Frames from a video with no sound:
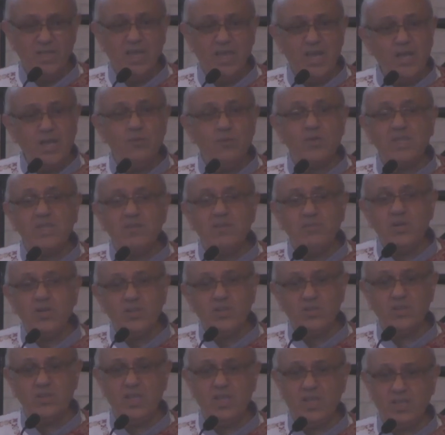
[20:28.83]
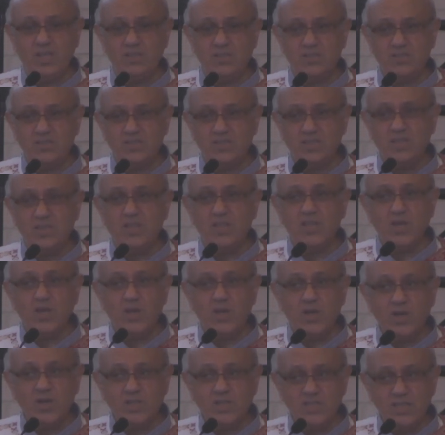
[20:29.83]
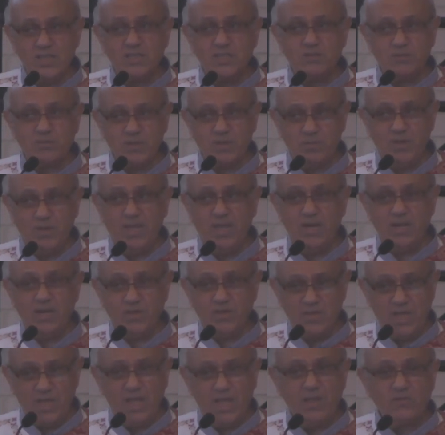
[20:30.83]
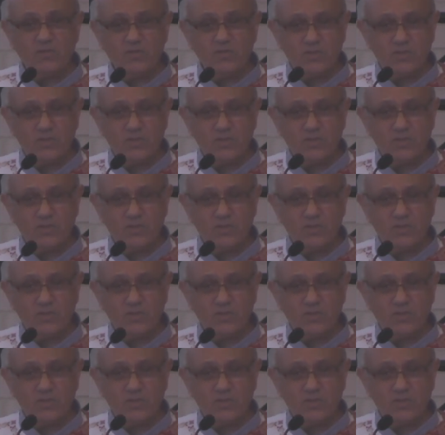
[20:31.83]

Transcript: And whatever it takes, God is preparing that